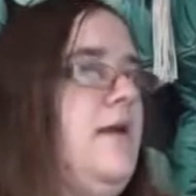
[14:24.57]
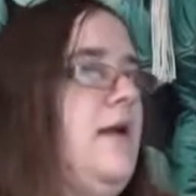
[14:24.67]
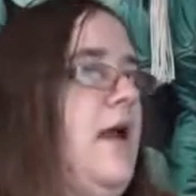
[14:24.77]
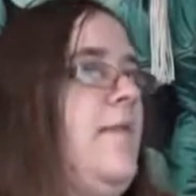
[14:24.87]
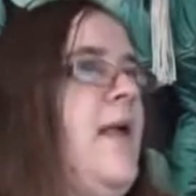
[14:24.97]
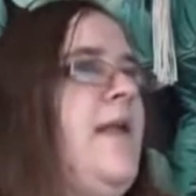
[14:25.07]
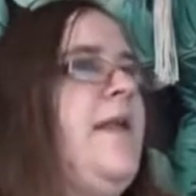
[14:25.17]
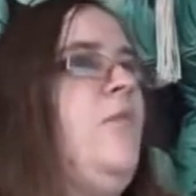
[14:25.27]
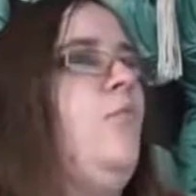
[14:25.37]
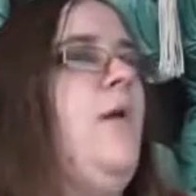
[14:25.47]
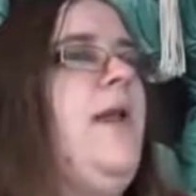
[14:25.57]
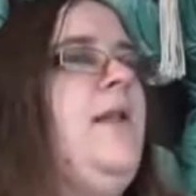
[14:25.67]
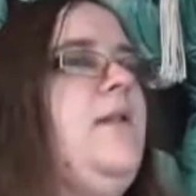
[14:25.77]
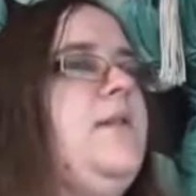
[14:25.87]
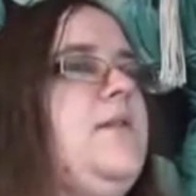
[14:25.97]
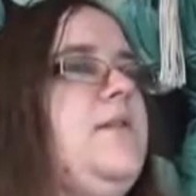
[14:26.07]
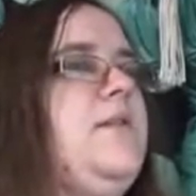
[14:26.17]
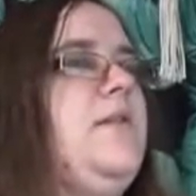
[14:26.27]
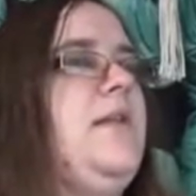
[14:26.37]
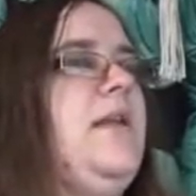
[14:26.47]
and then it
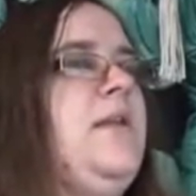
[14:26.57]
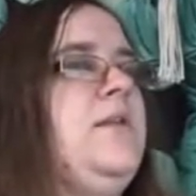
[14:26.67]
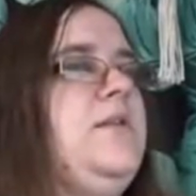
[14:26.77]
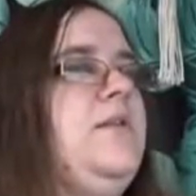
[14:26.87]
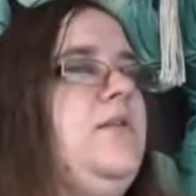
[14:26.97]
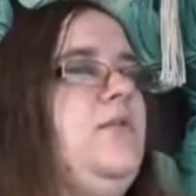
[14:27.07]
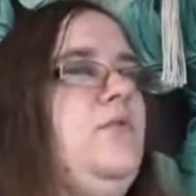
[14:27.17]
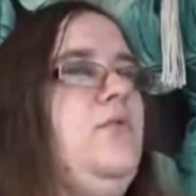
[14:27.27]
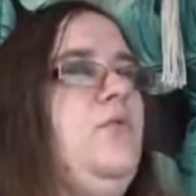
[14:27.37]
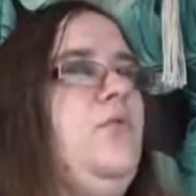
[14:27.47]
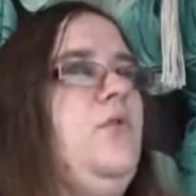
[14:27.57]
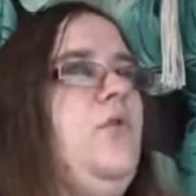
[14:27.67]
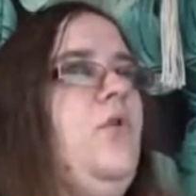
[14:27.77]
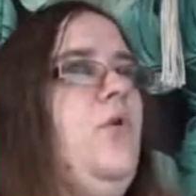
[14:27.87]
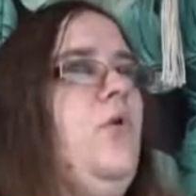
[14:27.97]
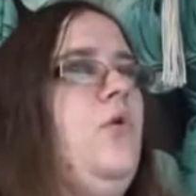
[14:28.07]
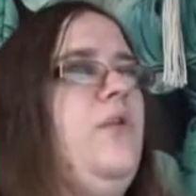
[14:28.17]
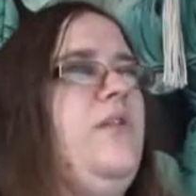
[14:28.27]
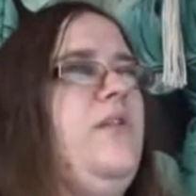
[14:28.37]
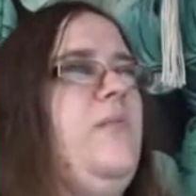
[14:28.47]
went into quartz